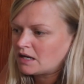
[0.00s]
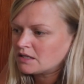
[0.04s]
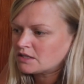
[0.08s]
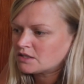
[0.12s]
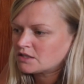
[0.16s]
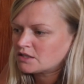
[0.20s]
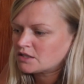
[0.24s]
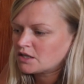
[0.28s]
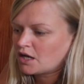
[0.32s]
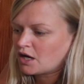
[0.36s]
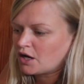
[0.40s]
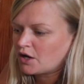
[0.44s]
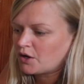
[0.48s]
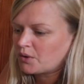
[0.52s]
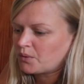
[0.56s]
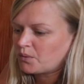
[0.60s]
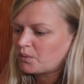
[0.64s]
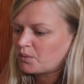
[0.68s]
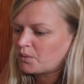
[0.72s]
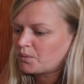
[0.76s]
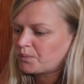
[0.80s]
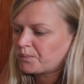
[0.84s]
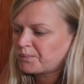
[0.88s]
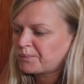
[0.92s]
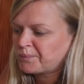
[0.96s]

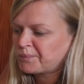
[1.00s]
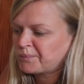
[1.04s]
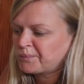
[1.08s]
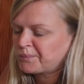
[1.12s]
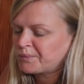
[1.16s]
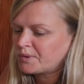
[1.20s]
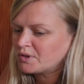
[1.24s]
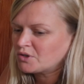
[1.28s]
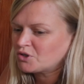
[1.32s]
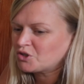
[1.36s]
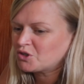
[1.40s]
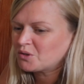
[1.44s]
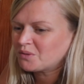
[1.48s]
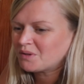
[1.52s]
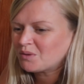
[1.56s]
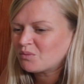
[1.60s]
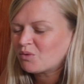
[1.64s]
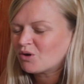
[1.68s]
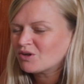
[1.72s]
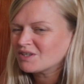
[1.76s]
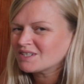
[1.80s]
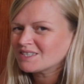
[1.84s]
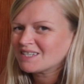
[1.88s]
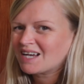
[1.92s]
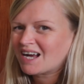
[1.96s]
So do we
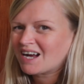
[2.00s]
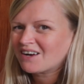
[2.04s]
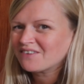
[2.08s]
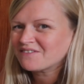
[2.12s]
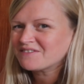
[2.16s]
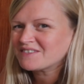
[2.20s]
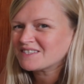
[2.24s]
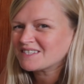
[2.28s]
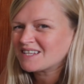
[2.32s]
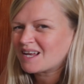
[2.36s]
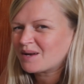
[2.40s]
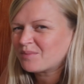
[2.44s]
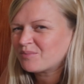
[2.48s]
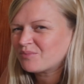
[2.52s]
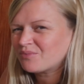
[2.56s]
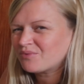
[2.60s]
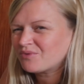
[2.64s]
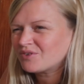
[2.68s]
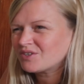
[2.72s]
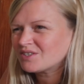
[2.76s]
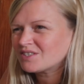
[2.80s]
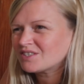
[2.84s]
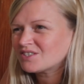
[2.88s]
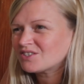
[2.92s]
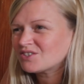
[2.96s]
want to have
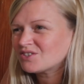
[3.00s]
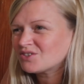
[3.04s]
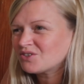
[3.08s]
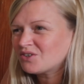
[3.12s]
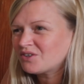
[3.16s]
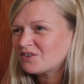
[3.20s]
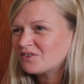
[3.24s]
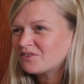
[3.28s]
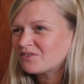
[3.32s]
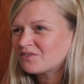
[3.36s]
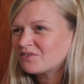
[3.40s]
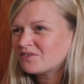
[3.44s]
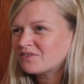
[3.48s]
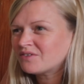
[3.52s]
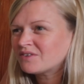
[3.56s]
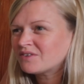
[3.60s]
separate stuff?